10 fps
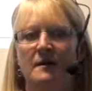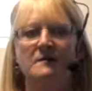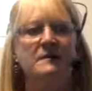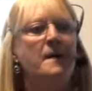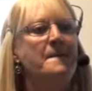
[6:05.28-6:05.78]

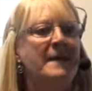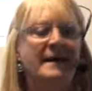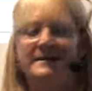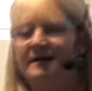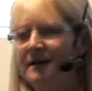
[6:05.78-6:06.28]
no
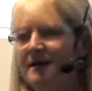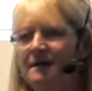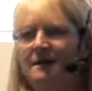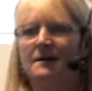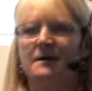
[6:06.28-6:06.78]
matter
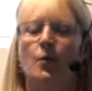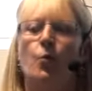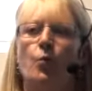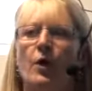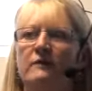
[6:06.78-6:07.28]

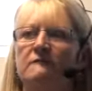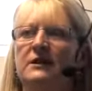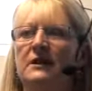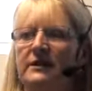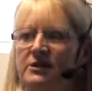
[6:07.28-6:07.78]
what
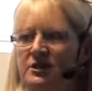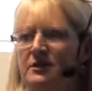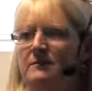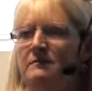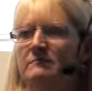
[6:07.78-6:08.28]

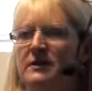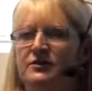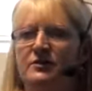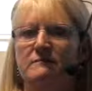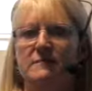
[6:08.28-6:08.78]
religion, but
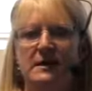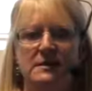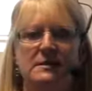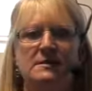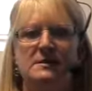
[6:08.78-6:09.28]
to
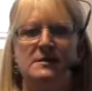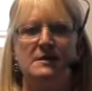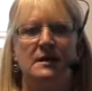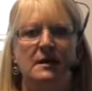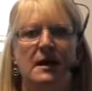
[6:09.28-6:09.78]
meet
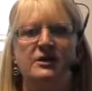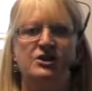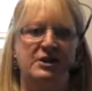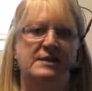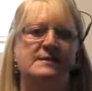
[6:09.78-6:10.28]
a
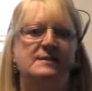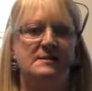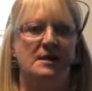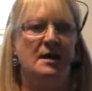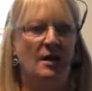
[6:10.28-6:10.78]

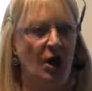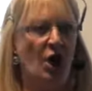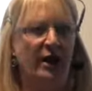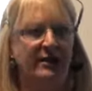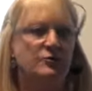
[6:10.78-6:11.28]

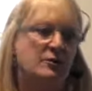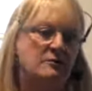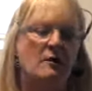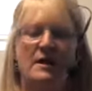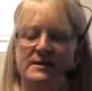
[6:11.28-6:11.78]
Jesus-like or a
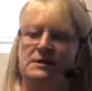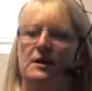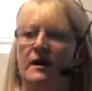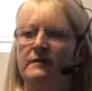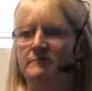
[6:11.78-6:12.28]

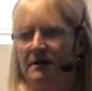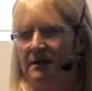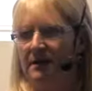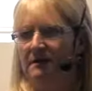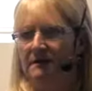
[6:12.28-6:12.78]
Christ-like being.